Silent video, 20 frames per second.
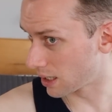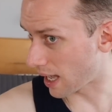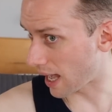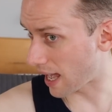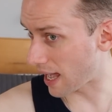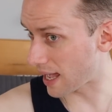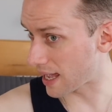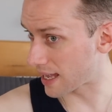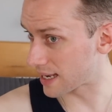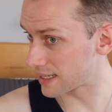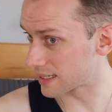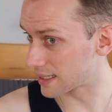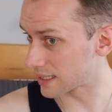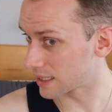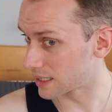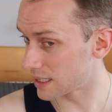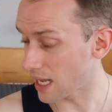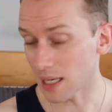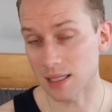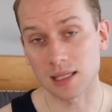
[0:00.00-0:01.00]
And
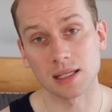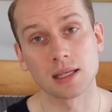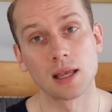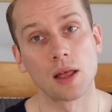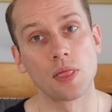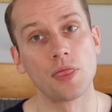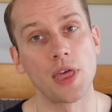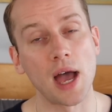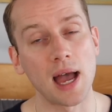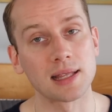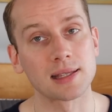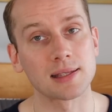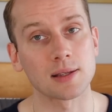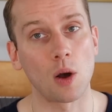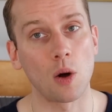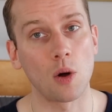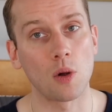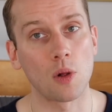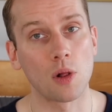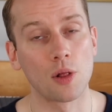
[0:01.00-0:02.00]
yes, that's
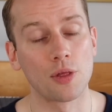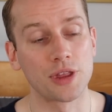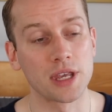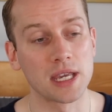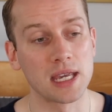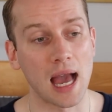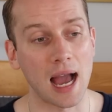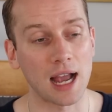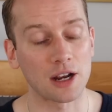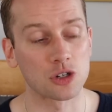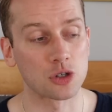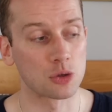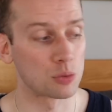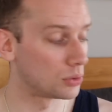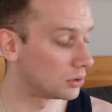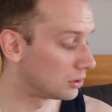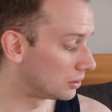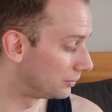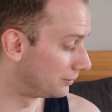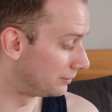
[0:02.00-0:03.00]
all the
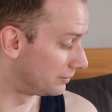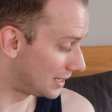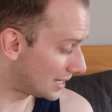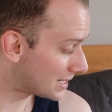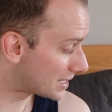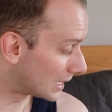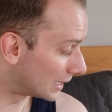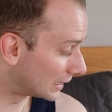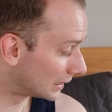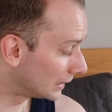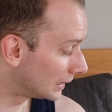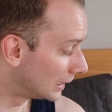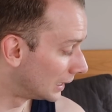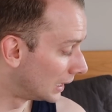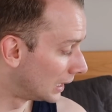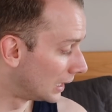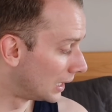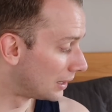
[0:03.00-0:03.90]
actual knitting.